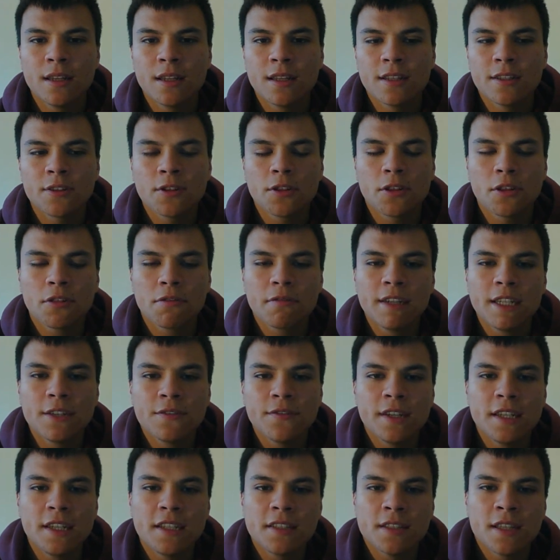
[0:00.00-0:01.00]
I think they've got 3
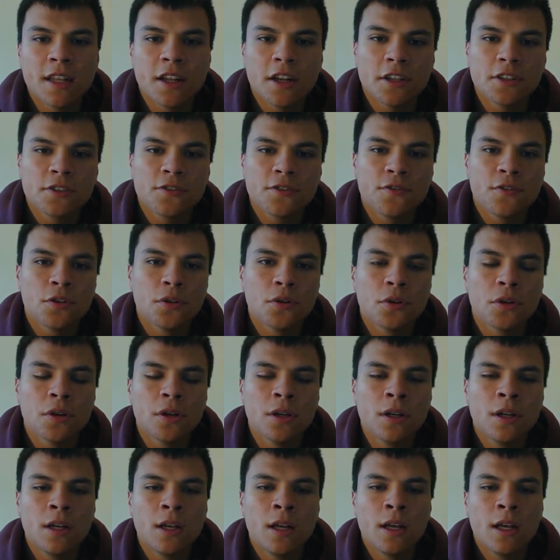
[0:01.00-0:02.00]
defeats in the last
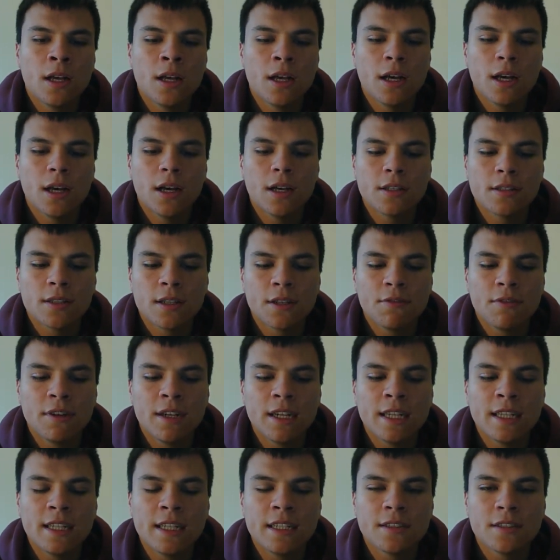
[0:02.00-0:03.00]
4, so they
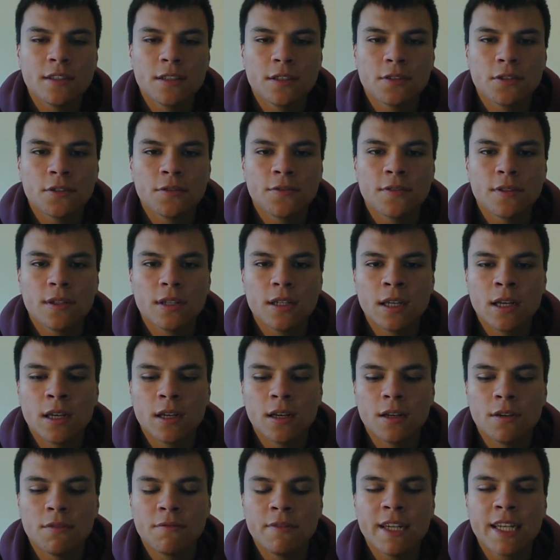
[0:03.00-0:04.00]
really need to sort
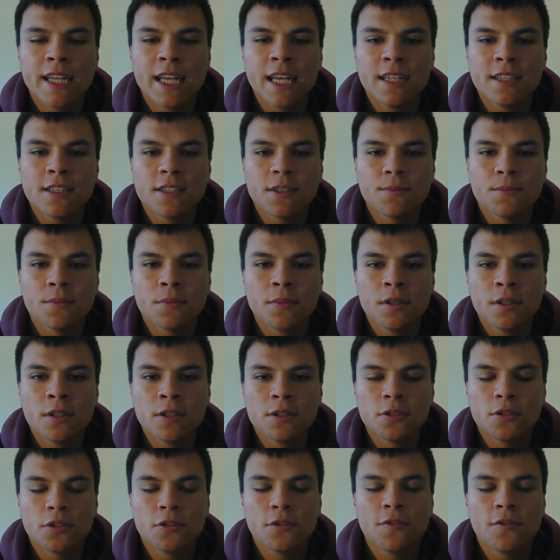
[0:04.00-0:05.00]
of regain some
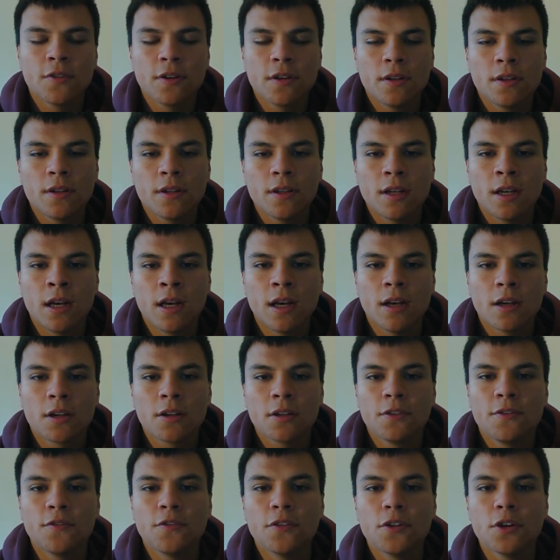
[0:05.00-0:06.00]
sort of
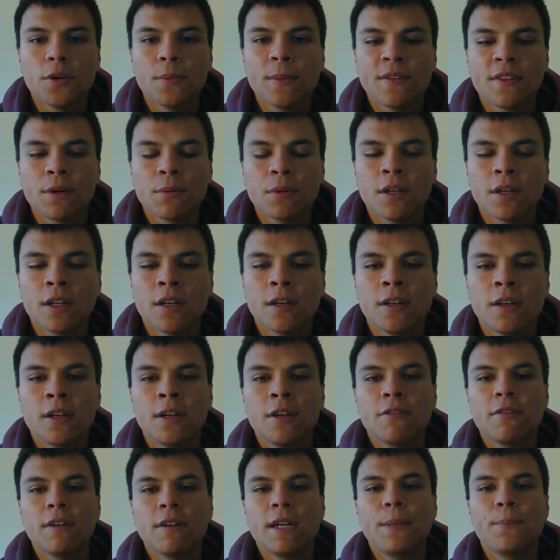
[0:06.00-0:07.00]
good form if they want to
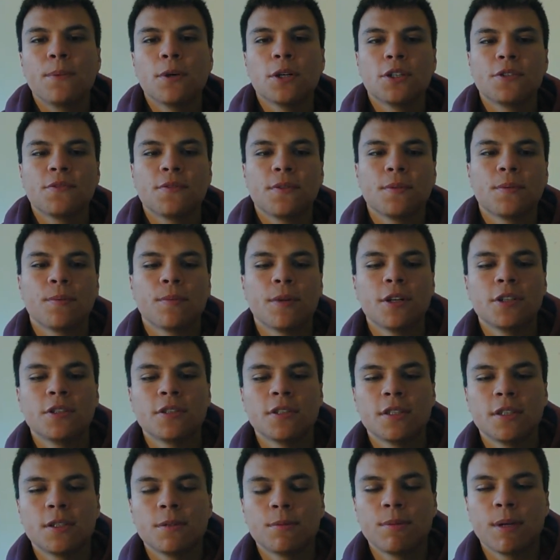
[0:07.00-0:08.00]
really push for
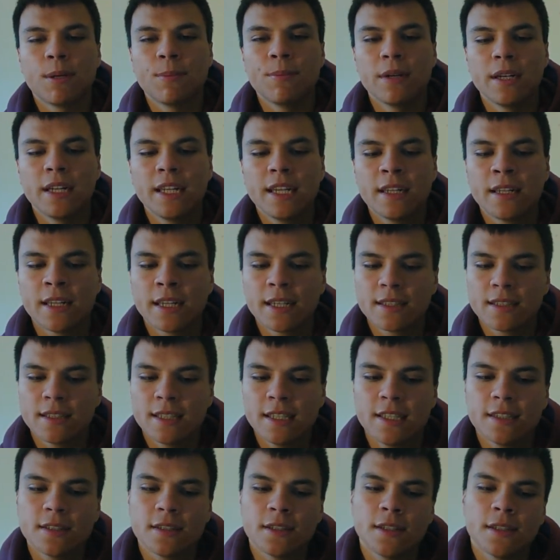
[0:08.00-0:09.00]
promotion to the Premier League next
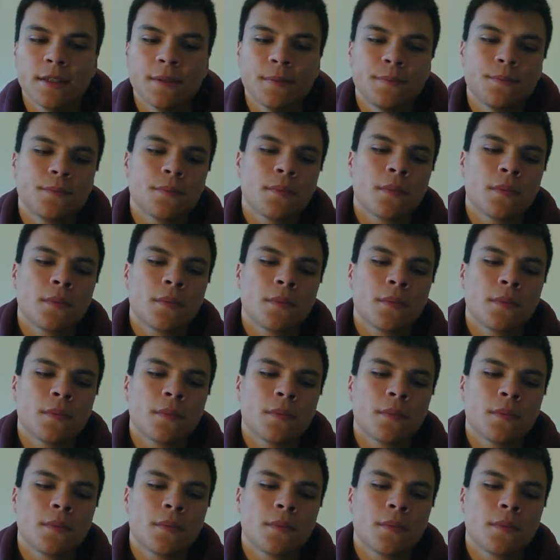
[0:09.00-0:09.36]
season.